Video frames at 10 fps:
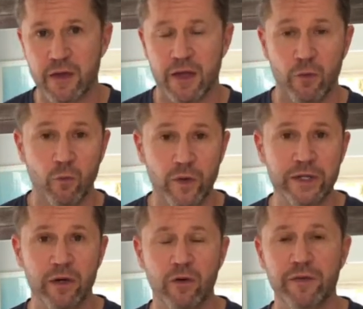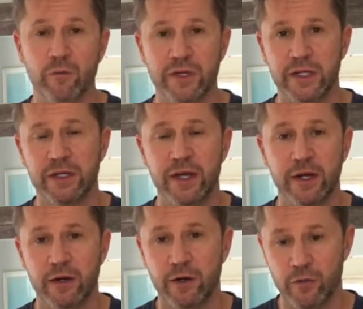and we know that we need
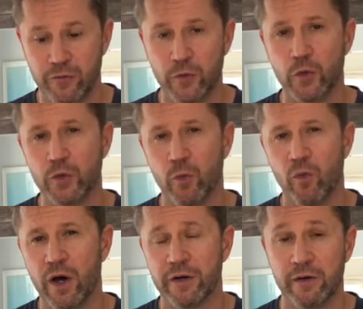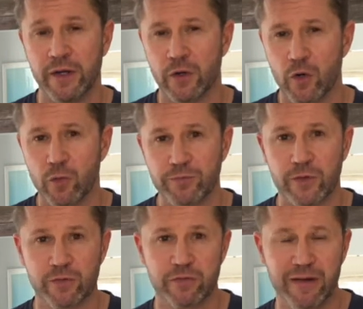air, food, water, and hope to
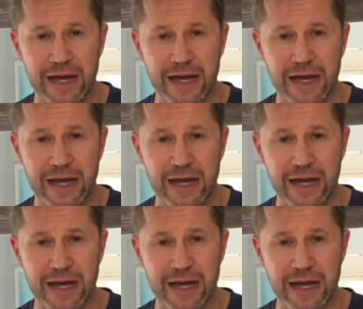survive.